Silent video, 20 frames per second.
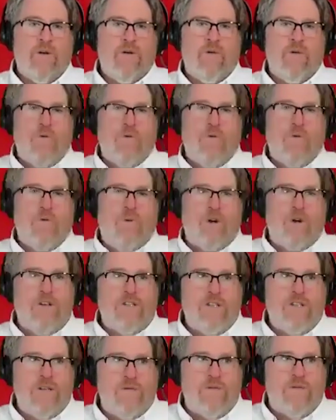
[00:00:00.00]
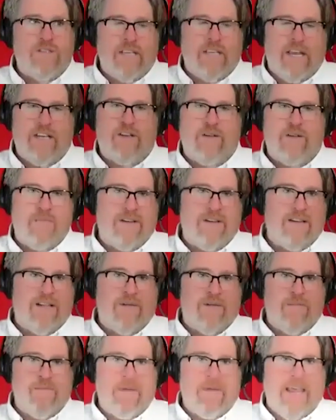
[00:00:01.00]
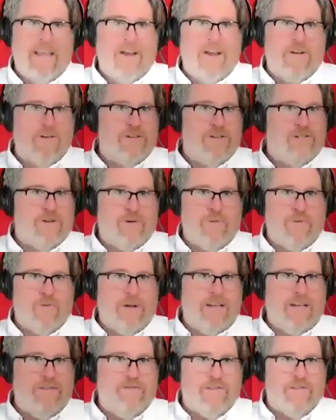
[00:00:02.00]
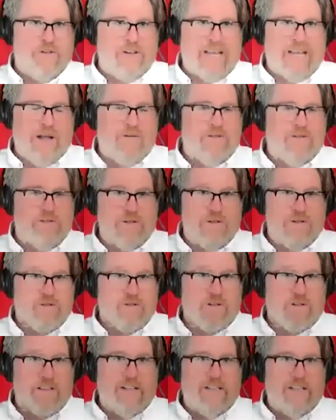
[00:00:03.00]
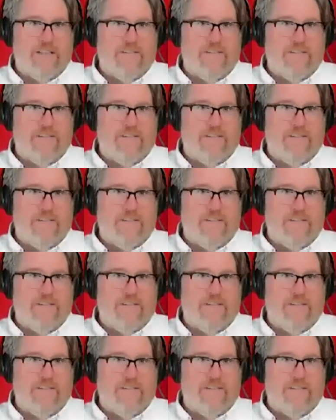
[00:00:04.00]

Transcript: What do you say to mayors or reeves or councillors or elected